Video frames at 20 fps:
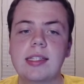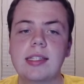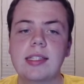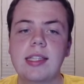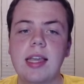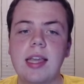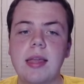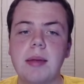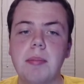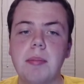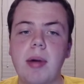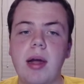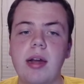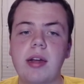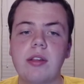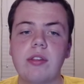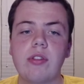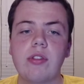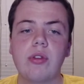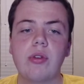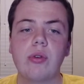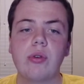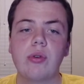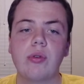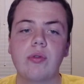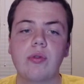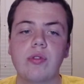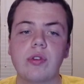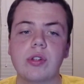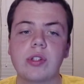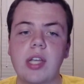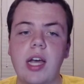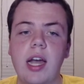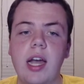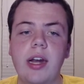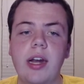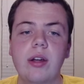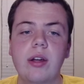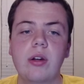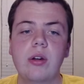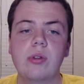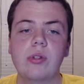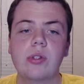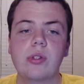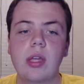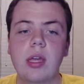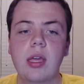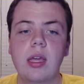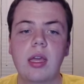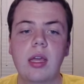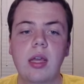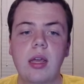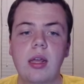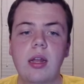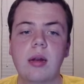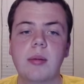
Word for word: State minus two versus Idaho State.